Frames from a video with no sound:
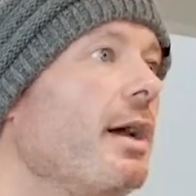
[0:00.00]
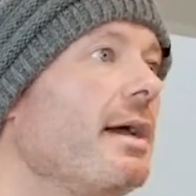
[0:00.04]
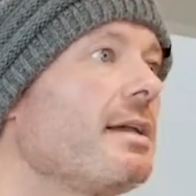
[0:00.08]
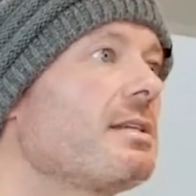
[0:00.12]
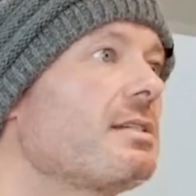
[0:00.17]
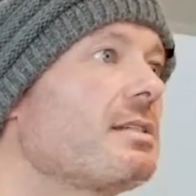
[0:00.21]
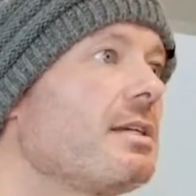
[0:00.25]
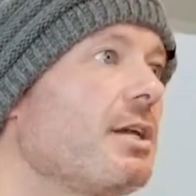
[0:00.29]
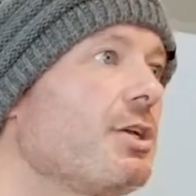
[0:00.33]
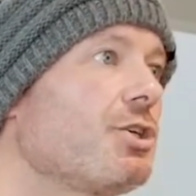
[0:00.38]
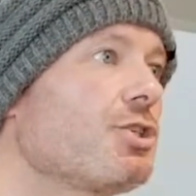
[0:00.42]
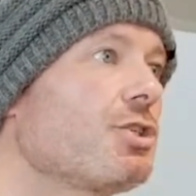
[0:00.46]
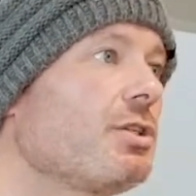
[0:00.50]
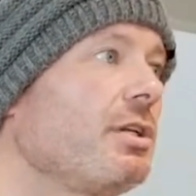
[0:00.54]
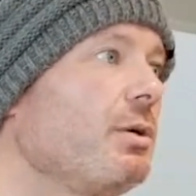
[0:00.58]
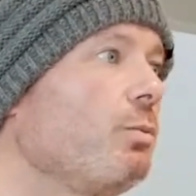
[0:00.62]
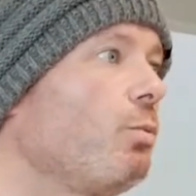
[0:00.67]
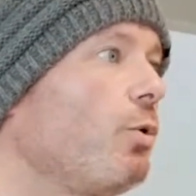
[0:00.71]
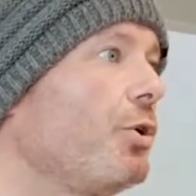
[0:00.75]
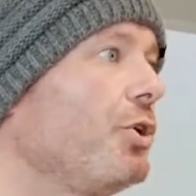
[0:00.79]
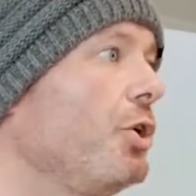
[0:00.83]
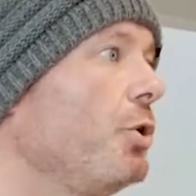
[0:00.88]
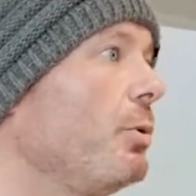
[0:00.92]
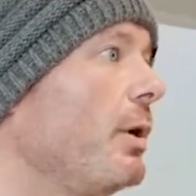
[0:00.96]
essentially
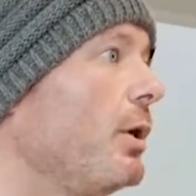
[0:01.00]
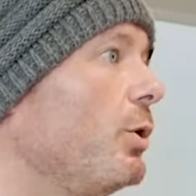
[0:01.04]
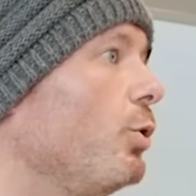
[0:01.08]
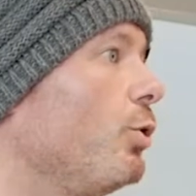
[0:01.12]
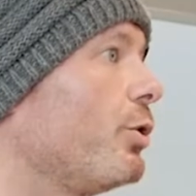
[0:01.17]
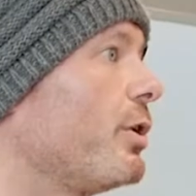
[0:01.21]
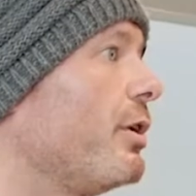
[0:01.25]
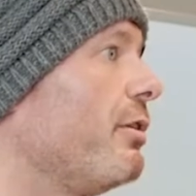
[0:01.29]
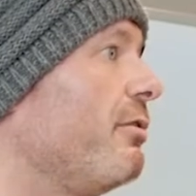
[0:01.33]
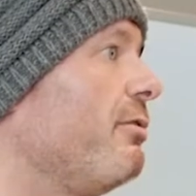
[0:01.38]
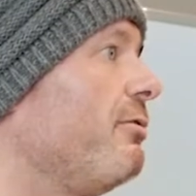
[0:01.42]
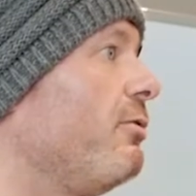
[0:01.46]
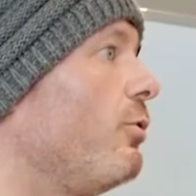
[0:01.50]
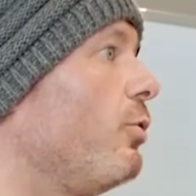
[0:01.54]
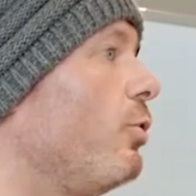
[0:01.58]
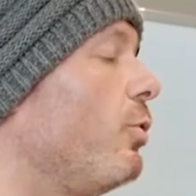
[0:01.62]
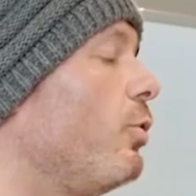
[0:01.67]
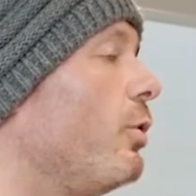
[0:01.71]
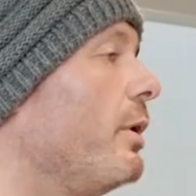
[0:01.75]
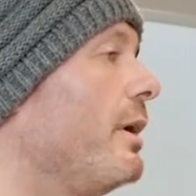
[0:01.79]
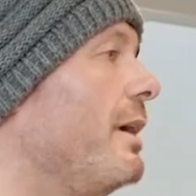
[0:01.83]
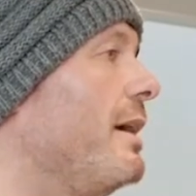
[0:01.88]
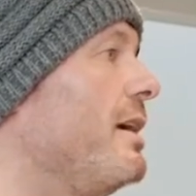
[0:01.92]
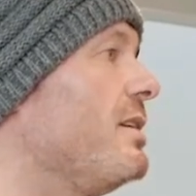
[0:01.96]
what you are looking
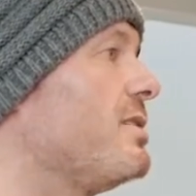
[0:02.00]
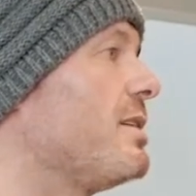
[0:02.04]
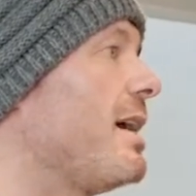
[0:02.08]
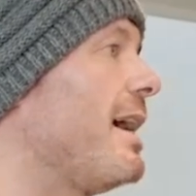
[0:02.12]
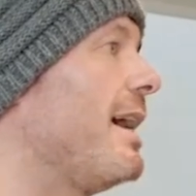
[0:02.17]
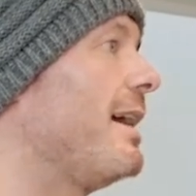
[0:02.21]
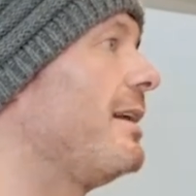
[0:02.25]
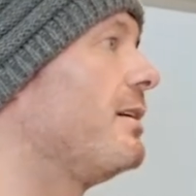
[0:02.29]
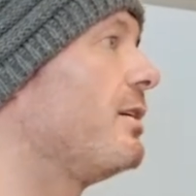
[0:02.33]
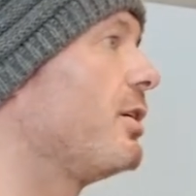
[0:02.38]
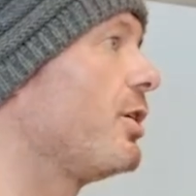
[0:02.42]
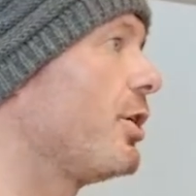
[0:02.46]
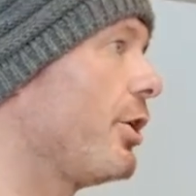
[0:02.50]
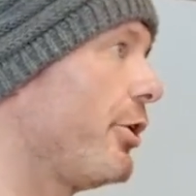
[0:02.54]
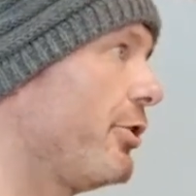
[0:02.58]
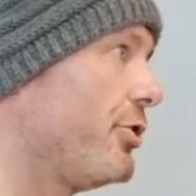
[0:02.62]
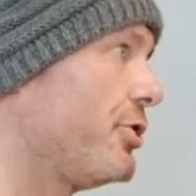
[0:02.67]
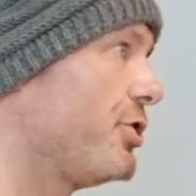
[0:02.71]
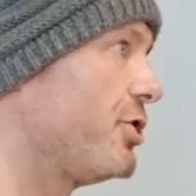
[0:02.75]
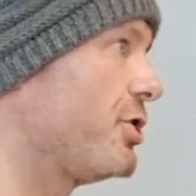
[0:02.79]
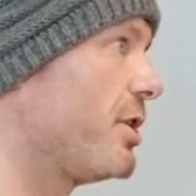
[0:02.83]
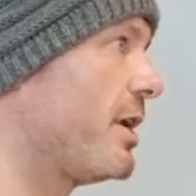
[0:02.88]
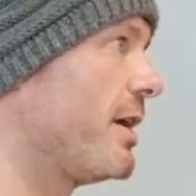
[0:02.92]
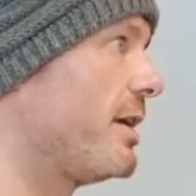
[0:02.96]
for is a
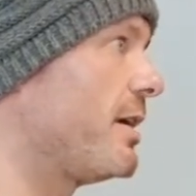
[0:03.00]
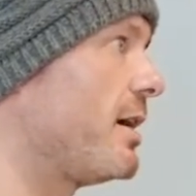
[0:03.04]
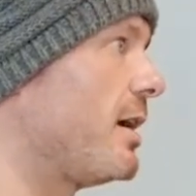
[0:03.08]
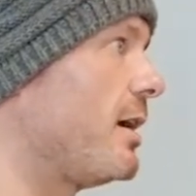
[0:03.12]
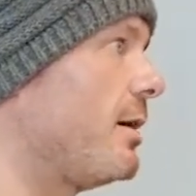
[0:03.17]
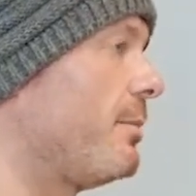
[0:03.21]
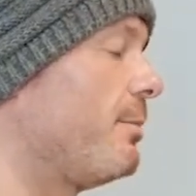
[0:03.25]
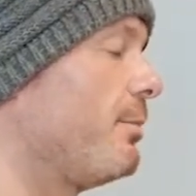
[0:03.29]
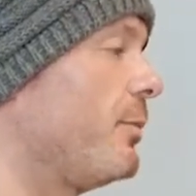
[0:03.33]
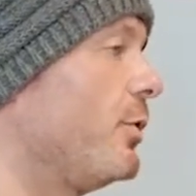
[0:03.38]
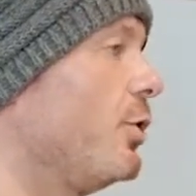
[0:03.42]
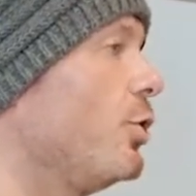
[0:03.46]
negotiator.